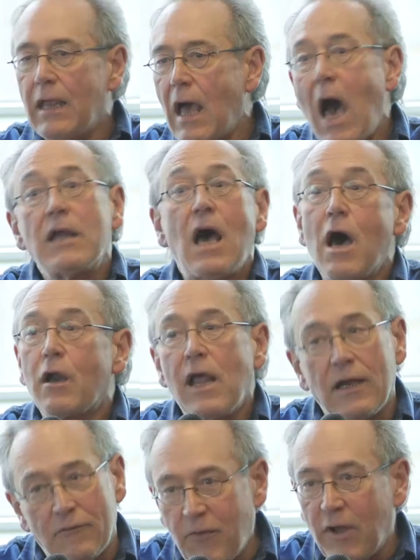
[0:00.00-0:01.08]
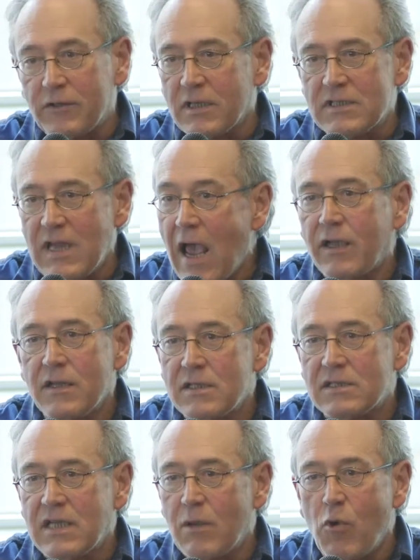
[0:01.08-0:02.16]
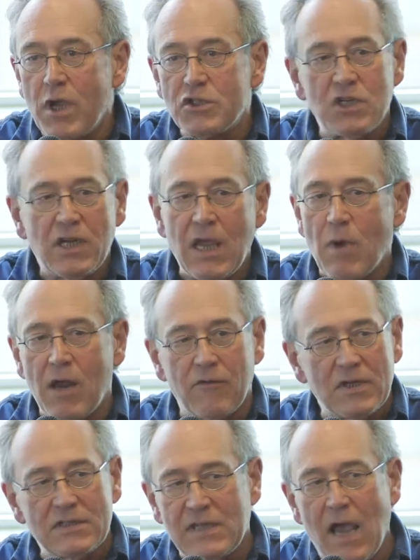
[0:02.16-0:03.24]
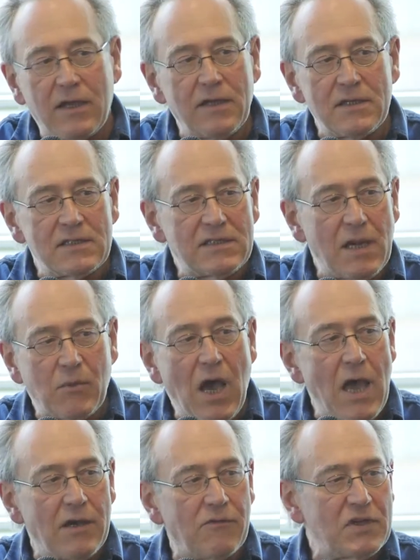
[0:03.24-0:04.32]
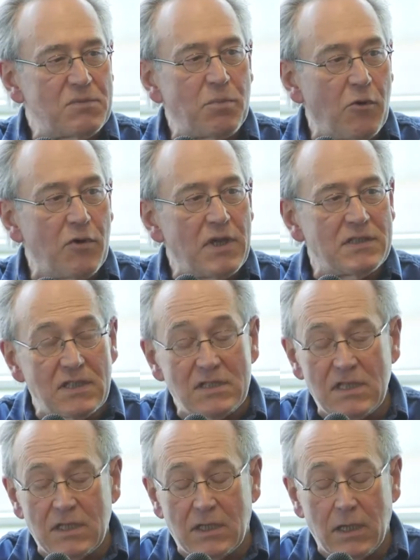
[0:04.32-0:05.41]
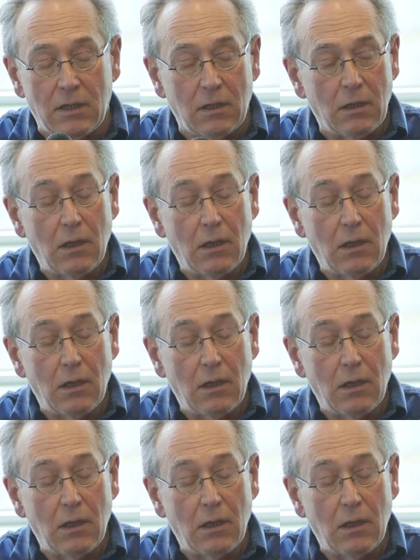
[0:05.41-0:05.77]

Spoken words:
Hannah Arendt felt exactly the same way. She came out of exactly the same kind of experience as he did.